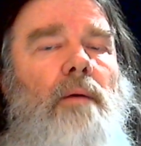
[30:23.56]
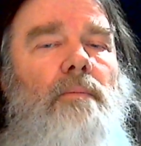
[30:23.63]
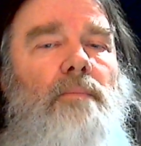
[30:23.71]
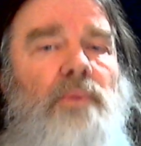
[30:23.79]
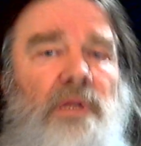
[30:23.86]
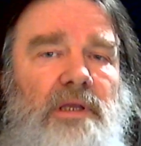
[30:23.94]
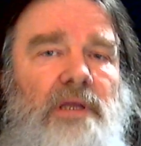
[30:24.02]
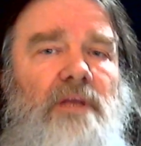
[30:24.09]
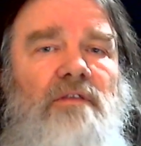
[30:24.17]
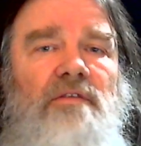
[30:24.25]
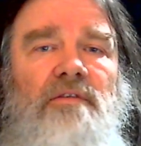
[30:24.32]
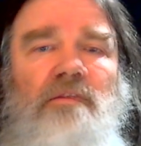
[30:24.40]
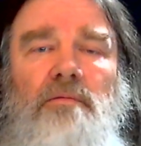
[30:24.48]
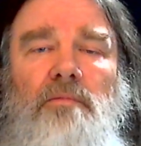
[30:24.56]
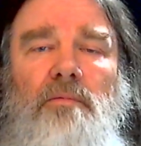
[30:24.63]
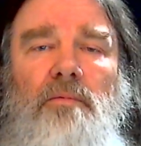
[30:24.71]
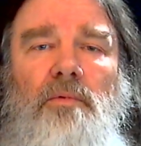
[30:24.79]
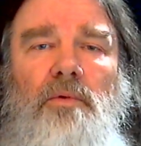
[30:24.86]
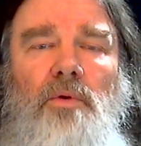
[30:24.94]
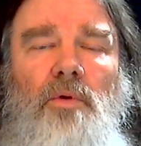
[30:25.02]
Please
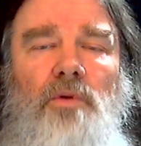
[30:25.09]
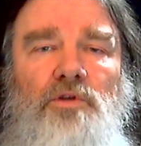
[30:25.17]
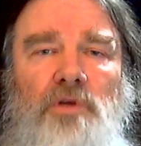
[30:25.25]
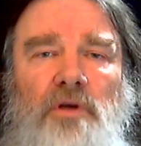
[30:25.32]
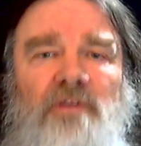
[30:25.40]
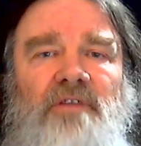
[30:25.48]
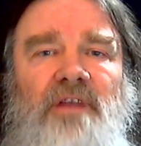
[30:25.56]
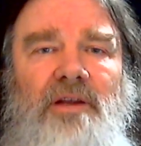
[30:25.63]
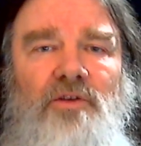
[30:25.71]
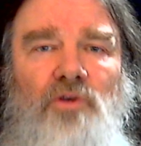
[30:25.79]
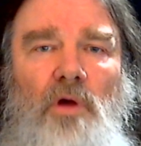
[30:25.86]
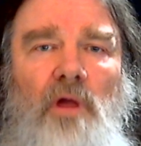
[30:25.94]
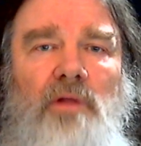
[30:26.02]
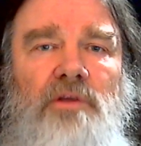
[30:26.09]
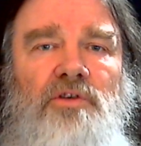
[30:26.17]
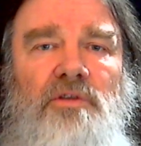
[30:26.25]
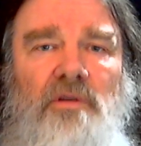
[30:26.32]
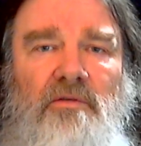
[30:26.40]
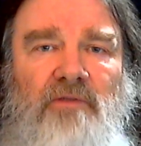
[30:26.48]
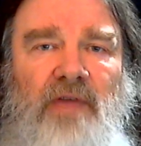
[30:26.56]
just
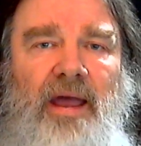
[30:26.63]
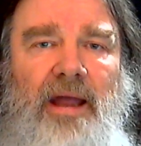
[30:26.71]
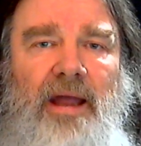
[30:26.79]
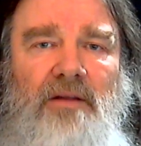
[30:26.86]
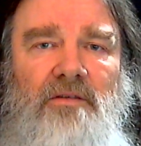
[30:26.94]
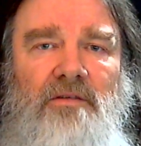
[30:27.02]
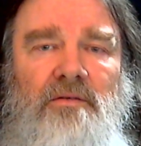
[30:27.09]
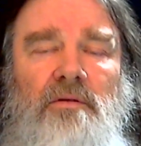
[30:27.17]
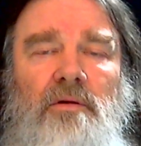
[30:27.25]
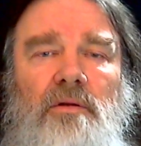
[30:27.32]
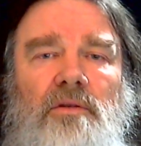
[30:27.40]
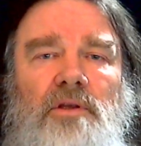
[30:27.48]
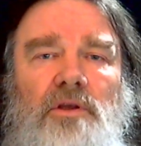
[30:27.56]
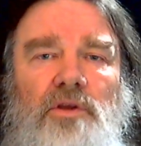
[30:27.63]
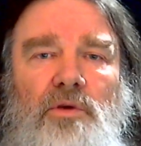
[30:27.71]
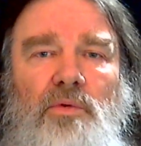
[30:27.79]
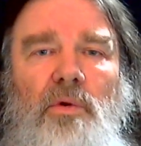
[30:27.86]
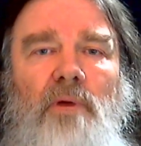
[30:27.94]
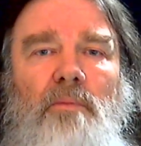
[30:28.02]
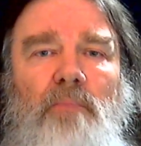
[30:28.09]
acknowledge the fact that
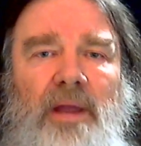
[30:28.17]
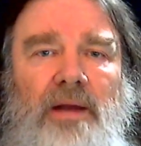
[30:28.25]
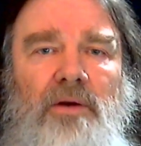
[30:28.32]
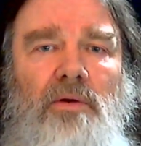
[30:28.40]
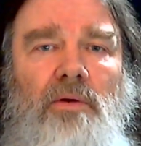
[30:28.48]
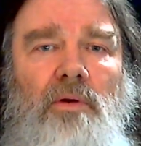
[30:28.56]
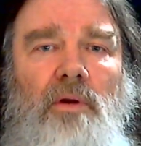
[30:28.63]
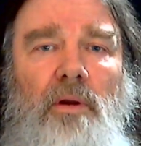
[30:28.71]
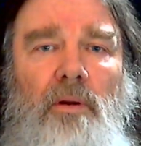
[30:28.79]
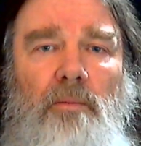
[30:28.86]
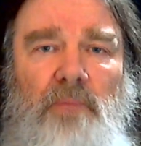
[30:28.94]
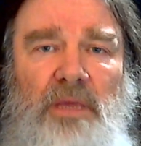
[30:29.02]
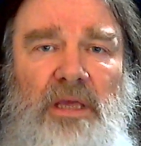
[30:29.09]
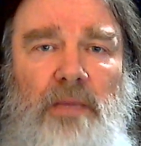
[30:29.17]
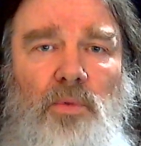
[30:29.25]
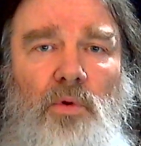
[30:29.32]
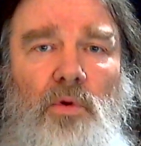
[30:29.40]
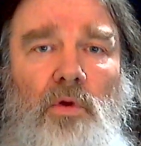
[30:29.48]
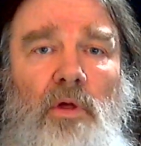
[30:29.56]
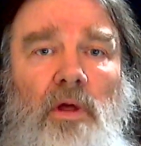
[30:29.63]
you are better
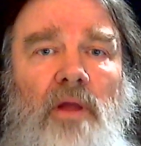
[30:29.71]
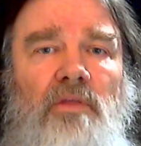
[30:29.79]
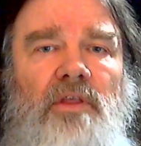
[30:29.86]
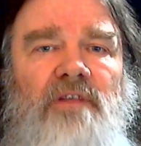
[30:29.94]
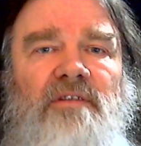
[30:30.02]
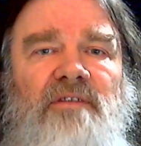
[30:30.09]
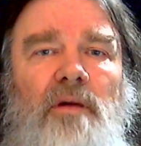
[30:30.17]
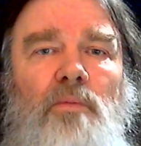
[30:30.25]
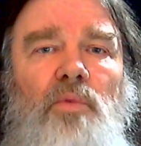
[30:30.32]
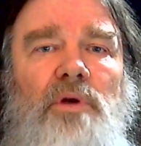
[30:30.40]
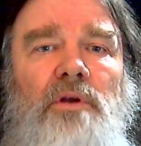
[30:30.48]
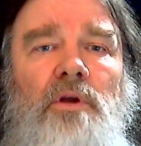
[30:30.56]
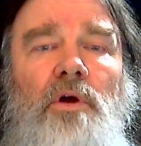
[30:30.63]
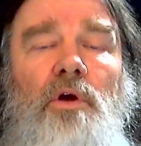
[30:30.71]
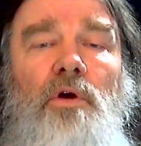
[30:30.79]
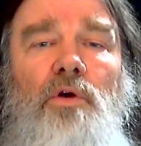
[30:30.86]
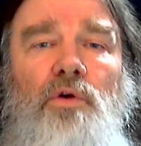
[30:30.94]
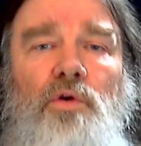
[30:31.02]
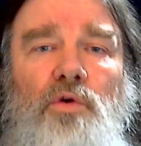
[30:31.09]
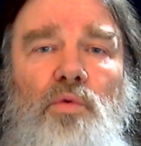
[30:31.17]
people than someone
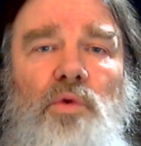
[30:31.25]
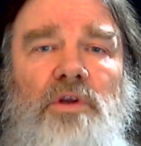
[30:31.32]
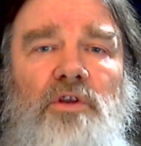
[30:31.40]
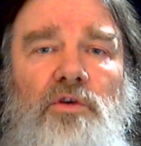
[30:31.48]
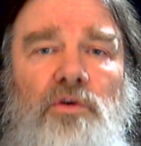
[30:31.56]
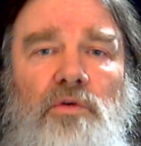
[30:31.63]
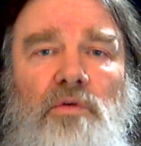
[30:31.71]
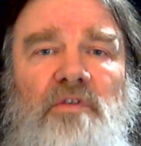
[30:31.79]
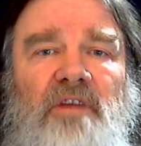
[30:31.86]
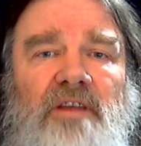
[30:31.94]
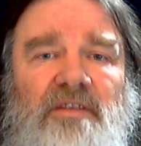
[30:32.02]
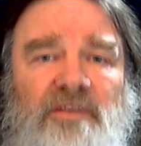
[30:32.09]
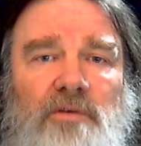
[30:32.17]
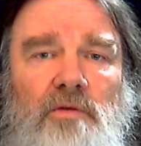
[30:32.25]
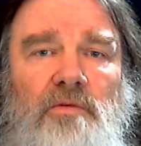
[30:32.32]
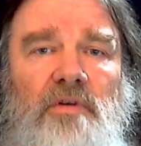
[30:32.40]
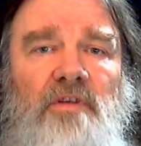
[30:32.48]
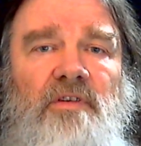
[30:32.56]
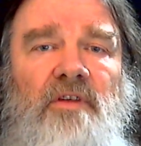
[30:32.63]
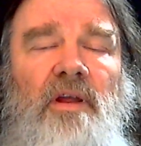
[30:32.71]
who would use a
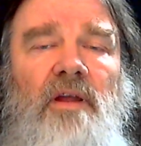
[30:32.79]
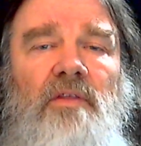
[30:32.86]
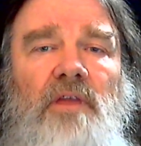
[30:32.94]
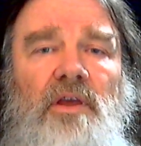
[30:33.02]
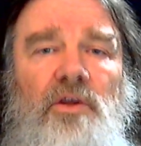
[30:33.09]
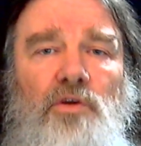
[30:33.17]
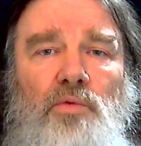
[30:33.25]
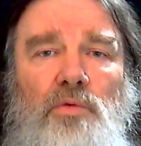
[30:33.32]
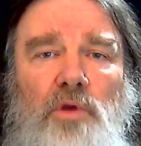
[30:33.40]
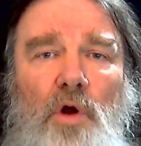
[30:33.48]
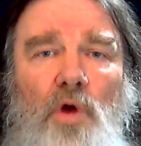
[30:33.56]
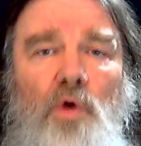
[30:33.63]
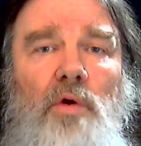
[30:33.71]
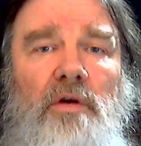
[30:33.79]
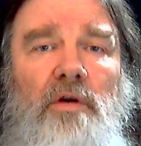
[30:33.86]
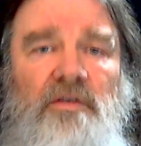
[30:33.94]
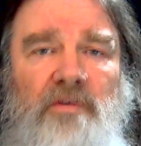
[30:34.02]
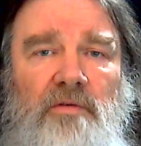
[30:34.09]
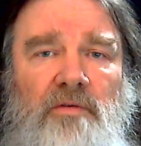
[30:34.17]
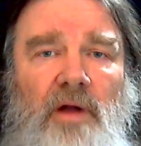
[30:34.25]
service that you know
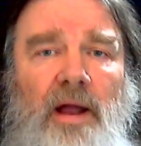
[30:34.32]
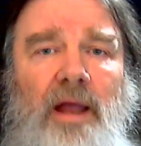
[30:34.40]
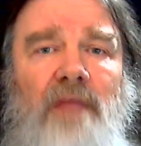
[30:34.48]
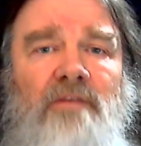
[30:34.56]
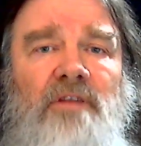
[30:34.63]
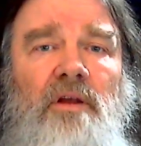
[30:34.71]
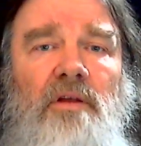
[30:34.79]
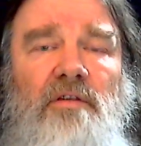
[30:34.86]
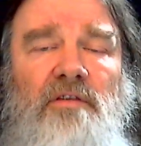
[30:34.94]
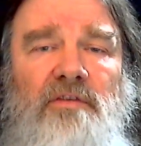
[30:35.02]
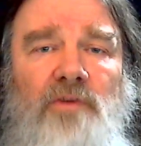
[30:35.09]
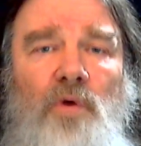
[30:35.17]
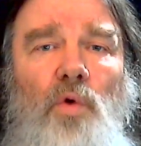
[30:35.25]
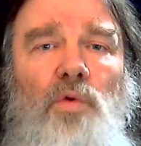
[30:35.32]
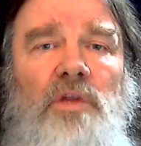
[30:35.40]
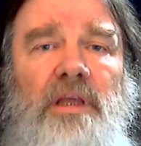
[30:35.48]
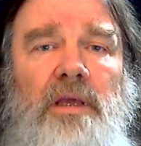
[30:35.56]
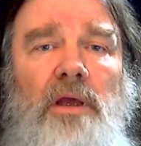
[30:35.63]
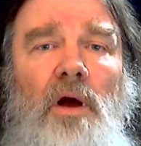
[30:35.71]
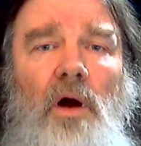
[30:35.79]
survives
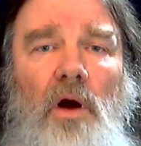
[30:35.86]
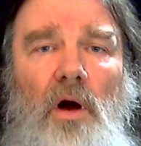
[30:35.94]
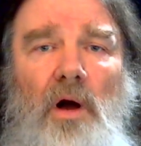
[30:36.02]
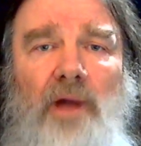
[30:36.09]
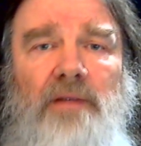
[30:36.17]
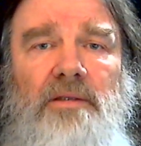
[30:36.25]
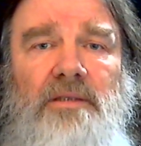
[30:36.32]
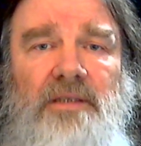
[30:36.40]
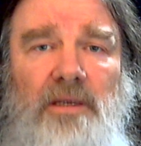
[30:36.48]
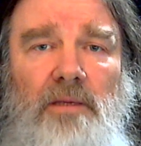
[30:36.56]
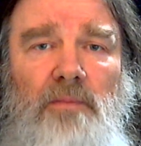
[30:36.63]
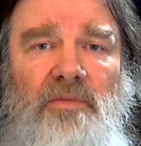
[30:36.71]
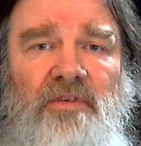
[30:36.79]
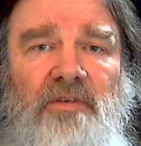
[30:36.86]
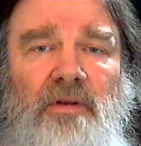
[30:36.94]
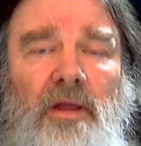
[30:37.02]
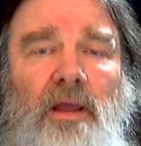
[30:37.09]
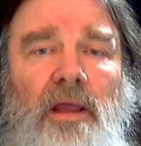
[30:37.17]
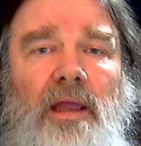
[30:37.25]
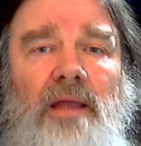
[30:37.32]
solely on tips
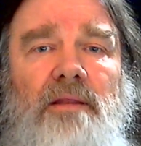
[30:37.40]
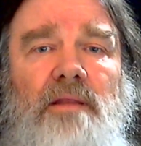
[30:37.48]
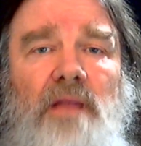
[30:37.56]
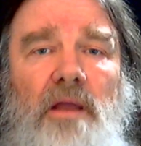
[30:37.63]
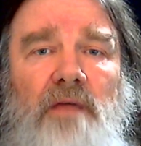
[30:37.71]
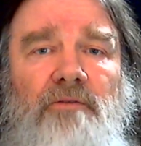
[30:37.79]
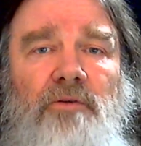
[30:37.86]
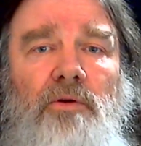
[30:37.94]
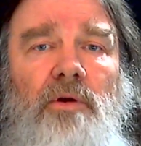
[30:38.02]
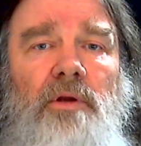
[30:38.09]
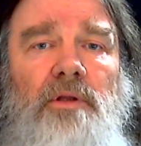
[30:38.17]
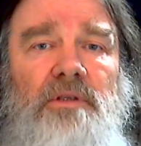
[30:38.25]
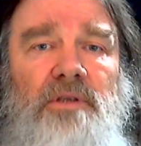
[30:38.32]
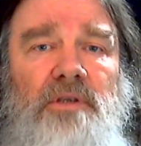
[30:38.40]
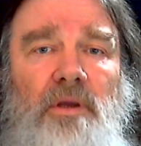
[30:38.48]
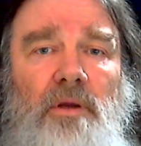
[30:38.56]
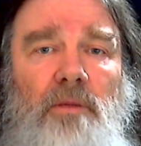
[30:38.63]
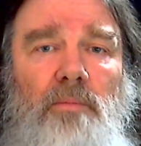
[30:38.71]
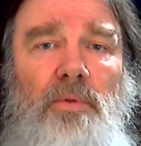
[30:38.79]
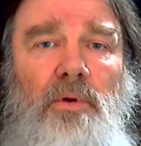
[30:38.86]
and never
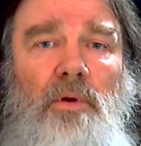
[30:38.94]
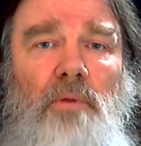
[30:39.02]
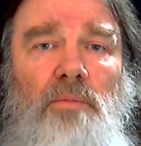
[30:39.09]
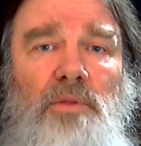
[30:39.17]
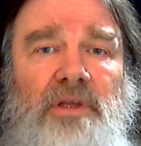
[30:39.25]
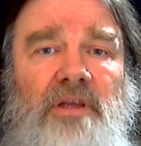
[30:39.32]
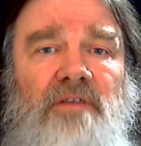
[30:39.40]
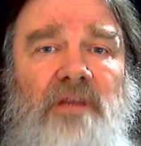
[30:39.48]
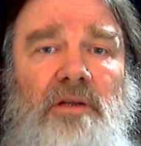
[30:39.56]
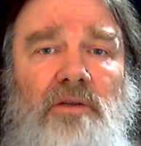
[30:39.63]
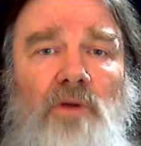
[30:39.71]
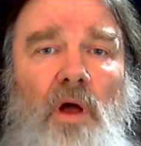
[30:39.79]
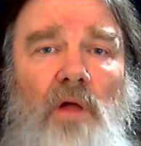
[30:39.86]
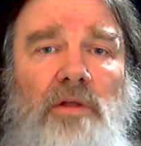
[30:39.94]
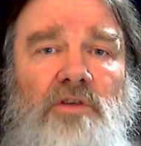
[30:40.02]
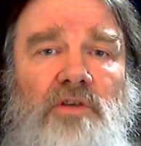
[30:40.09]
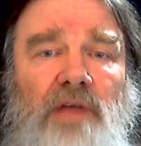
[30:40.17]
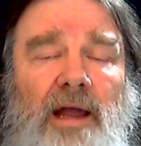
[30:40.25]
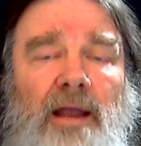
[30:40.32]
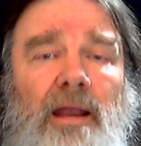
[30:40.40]
tip. Please acknowledge
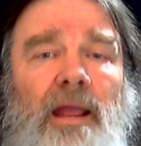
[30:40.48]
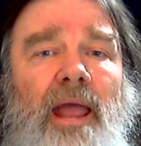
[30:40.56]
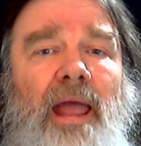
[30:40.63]
that.